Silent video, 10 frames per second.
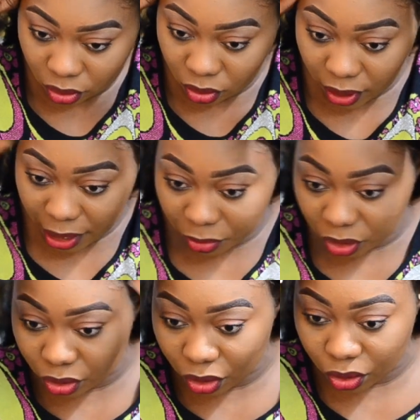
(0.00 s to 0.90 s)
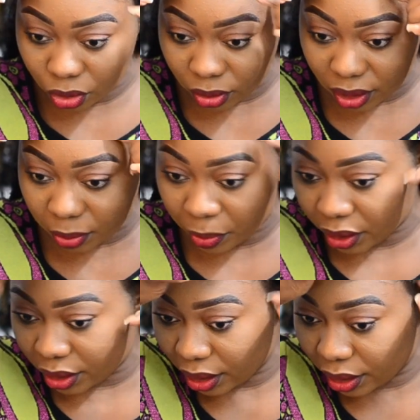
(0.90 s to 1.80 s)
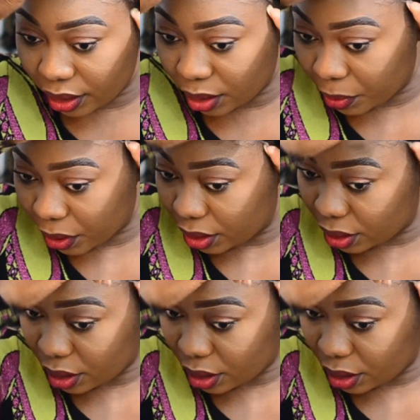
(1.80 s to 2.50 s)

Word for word: or I'm just going to do this part and this part.